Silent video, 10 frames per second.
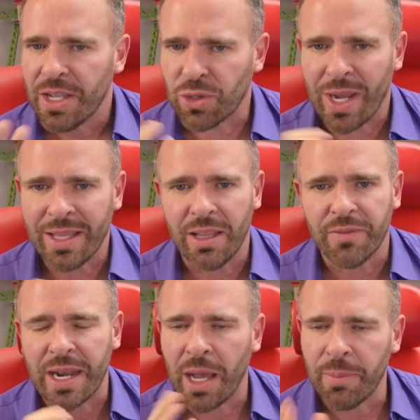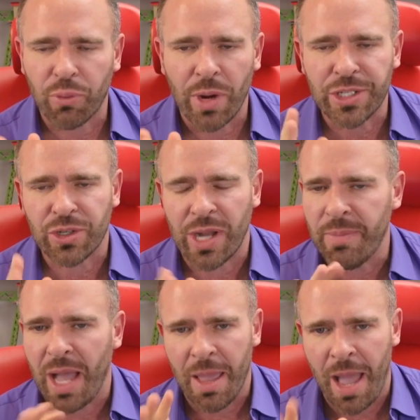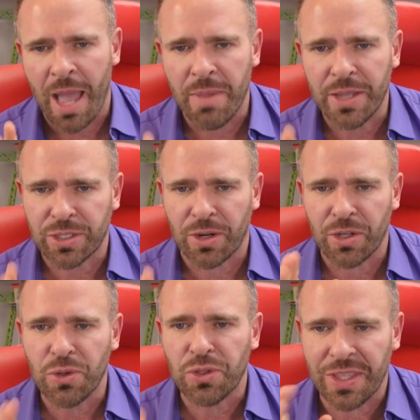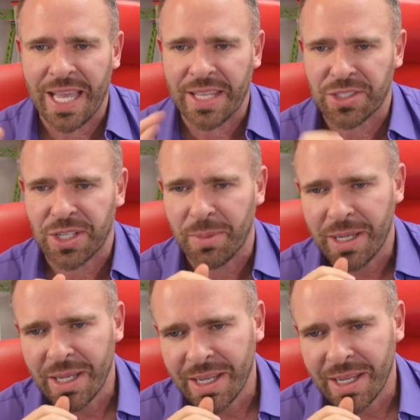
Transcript: So I love that unpriced trend. I may start using that some